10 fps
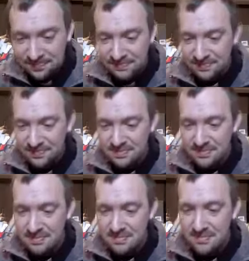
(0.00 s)

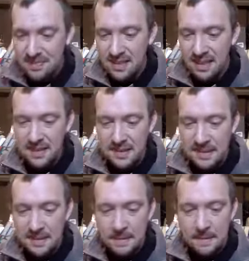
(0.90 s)

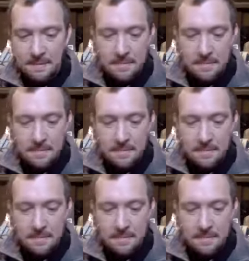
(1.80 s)
(no one is talking)